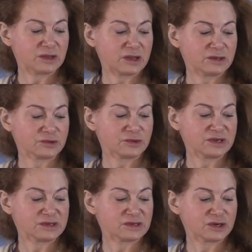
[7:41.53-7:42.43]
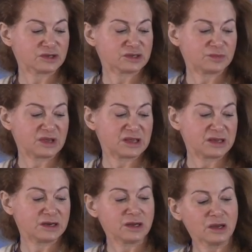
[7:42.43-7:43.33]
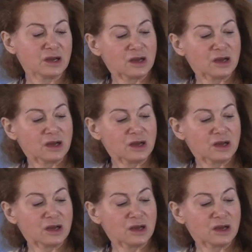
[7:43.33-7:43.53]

They increased their speed